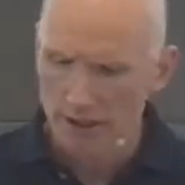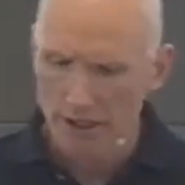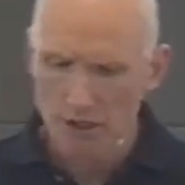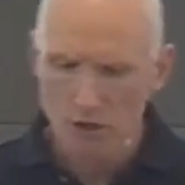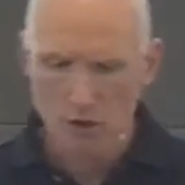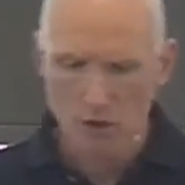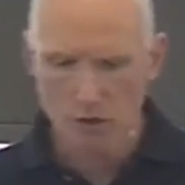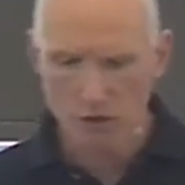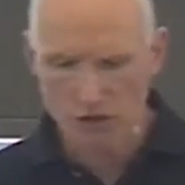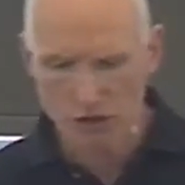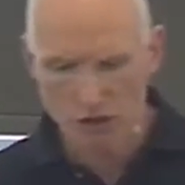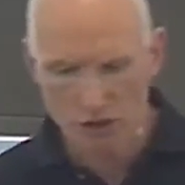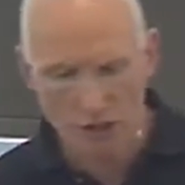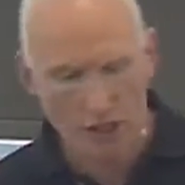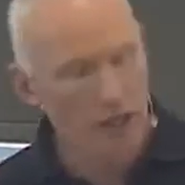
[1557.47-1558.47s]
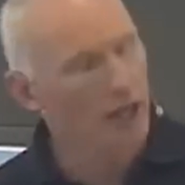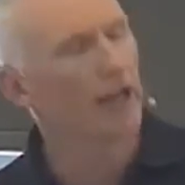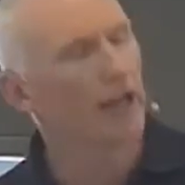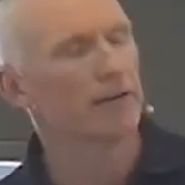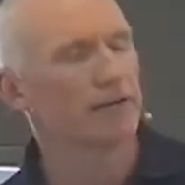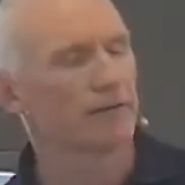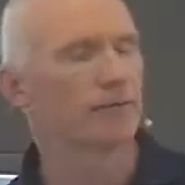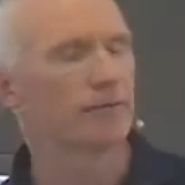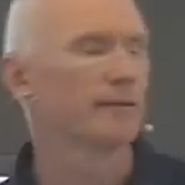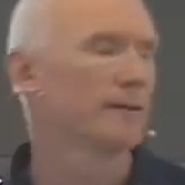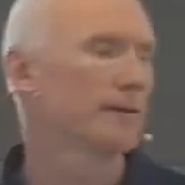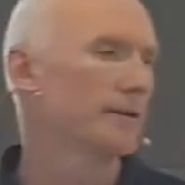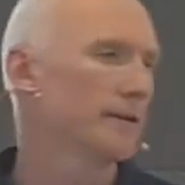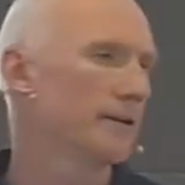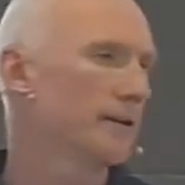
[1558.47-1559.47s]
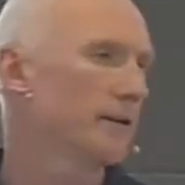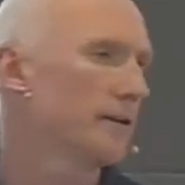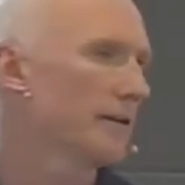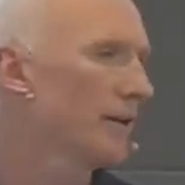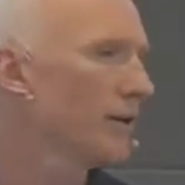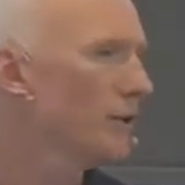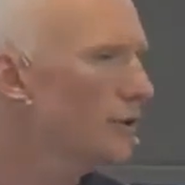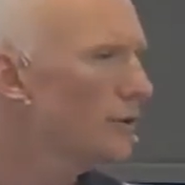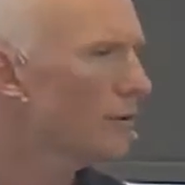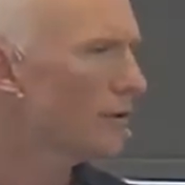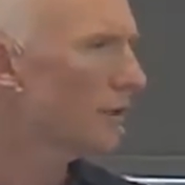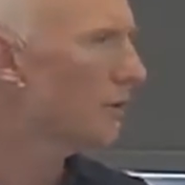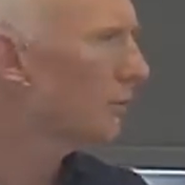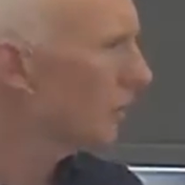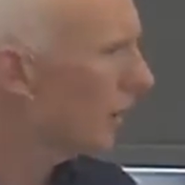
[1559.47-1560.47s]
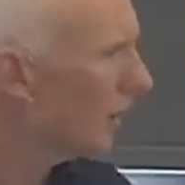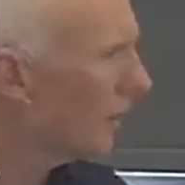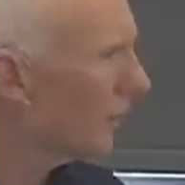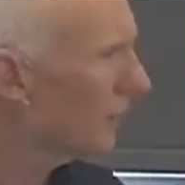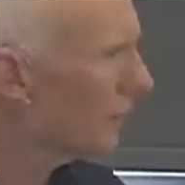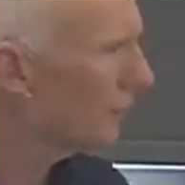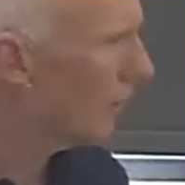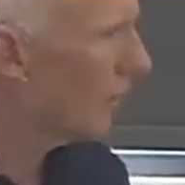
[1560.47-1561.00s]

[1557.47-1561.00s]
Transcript: in your Christian life that you are a child of